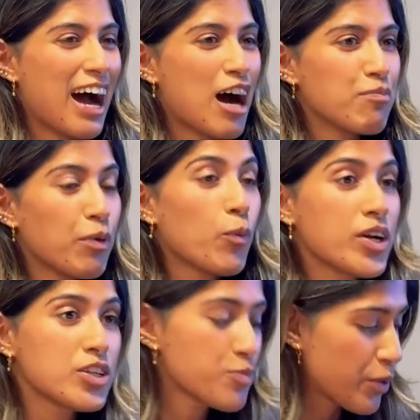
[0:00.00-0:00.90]
But
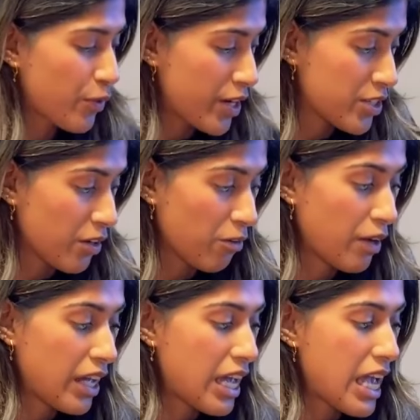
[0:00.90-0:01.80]
what does butyrate do?
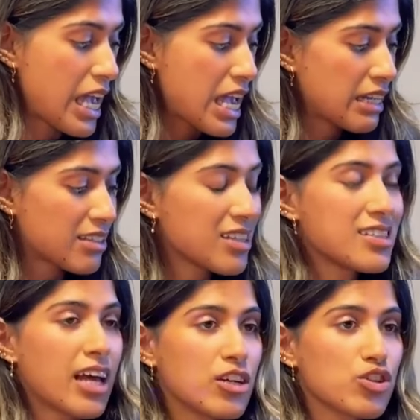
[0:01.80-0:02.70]
It's
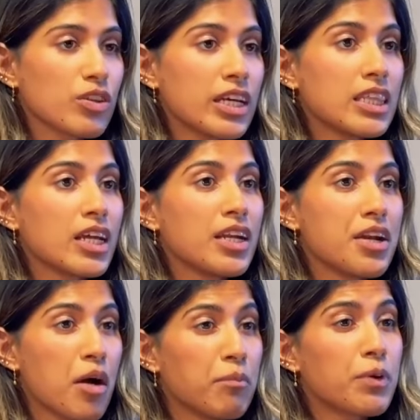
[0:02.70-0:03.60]
essentially the
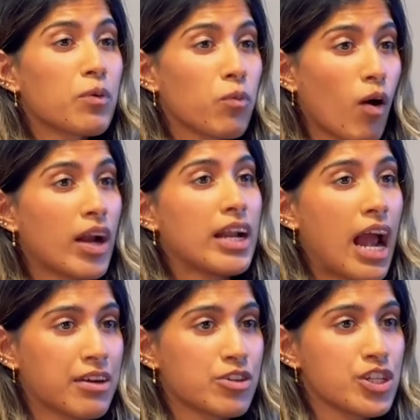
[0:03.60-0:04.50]
#1
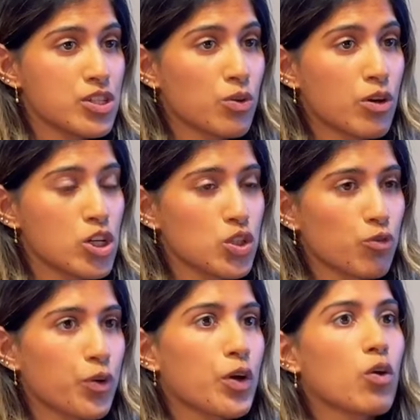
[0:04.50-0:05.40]
energy
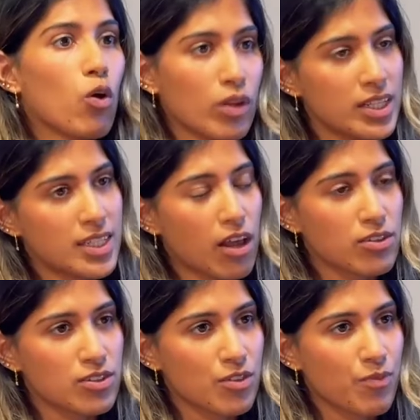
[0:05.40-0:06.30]
source for your colon
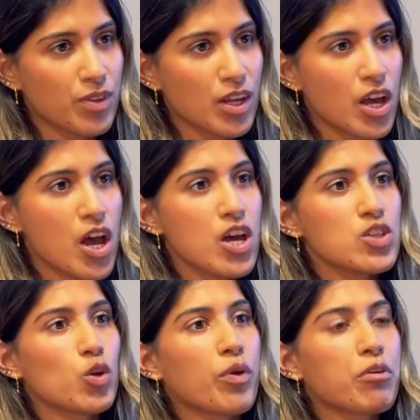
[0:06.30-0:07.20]
cells.
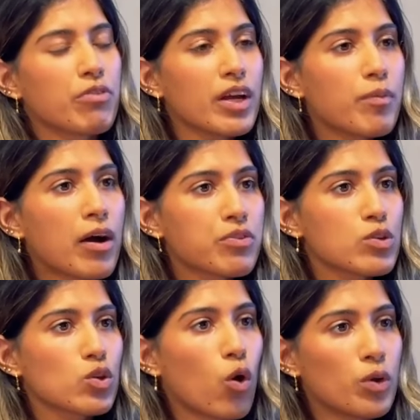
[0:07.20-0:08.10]
So when you think about
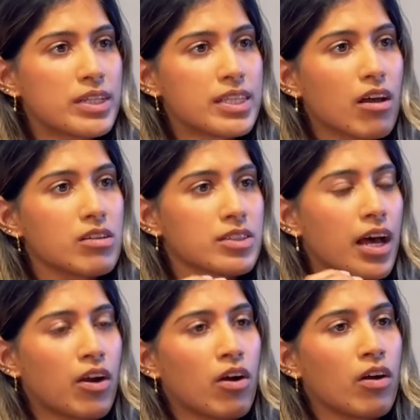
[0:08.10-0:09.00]
those colon cells
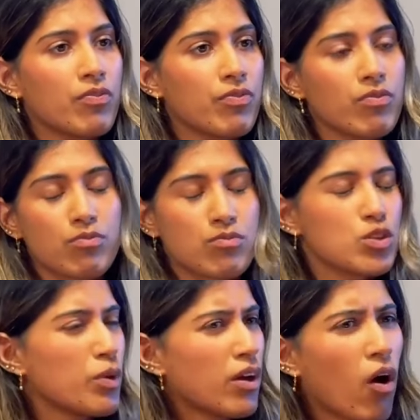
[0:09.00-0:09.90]
that are
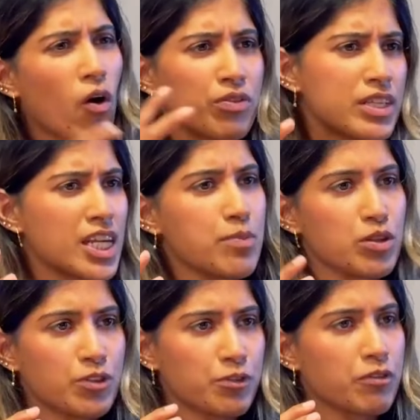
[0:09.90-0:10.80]
doing all these
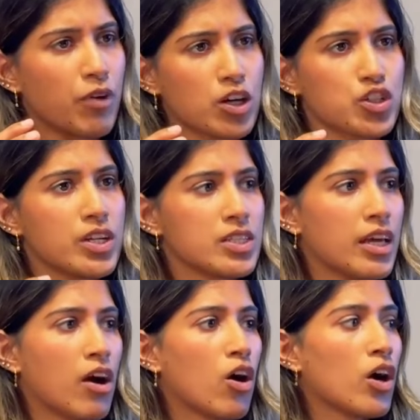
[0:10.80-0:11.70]
types of different functions,
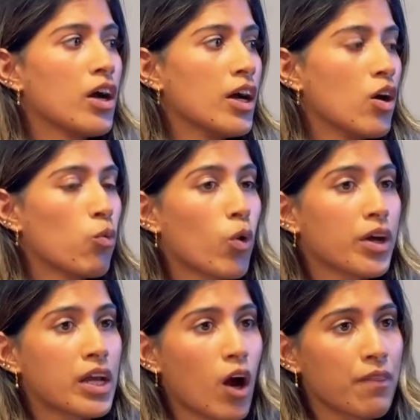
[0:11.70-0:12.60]
they are
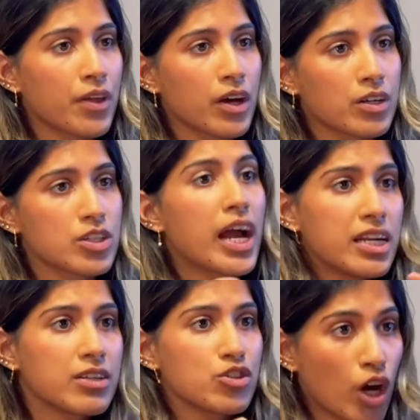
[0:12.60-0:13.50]
working on the
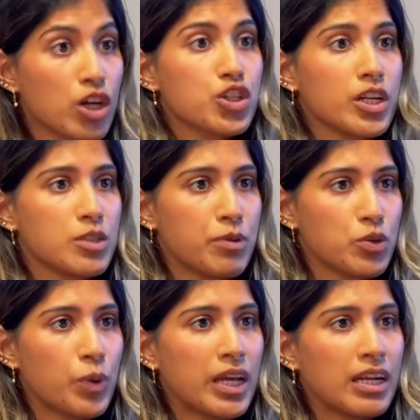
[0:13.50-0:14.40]
tight junctions
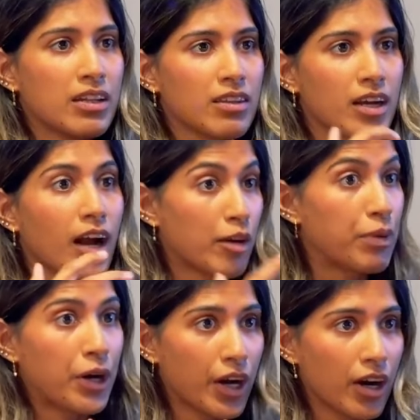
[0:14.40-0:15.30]
between the gut
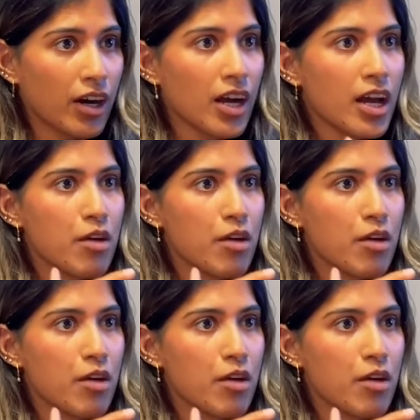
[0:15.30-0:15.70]
barrier,